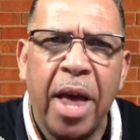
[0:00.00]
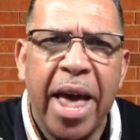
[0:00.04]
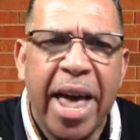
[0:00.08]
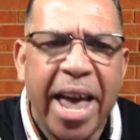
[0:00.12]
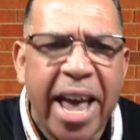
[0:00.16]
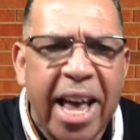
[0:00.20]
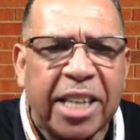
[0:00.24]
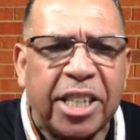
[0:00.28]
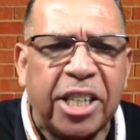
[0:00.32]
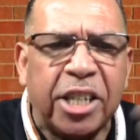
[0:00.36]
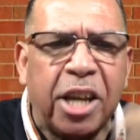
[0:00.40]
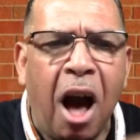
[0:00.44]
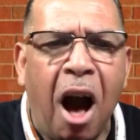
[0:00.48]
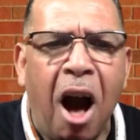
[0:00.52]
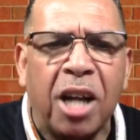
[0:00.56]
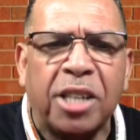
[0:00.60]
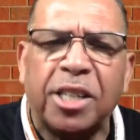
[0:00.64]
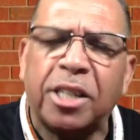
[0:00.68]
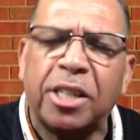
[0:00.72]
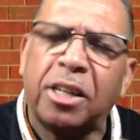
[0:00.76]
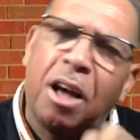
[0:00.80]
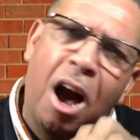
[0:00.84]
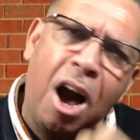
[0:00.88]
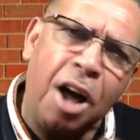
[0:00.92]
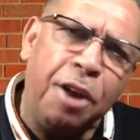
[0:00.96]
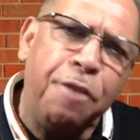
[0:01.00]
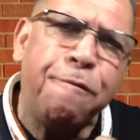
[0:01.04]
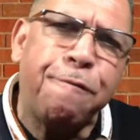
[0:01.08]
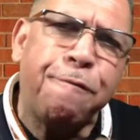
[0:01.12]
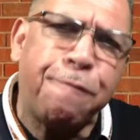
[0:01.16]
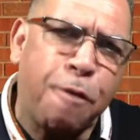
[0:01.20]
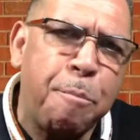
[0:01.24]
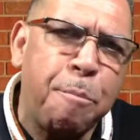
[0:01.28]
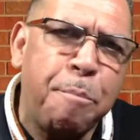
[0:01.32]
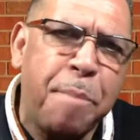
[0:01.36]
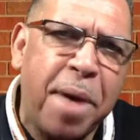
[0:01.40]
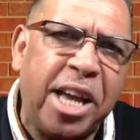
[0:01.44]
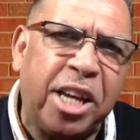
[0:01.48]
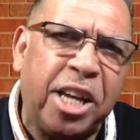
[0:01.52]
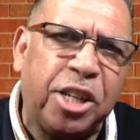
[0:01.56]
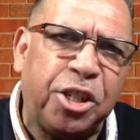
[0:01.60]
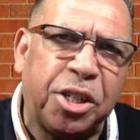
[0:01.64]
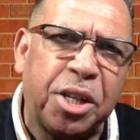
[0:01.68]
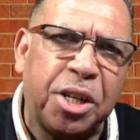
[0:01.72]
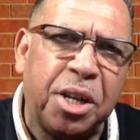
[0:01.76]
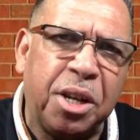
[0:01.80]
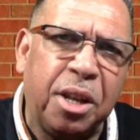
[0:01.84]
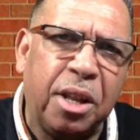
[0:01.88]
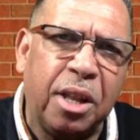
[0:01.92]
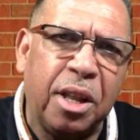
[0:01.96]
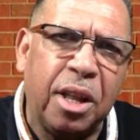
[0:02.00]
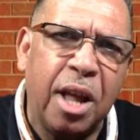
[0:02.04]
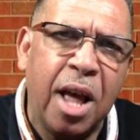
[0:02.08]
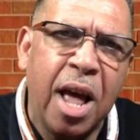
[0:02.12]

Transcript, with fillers: is God's confirmation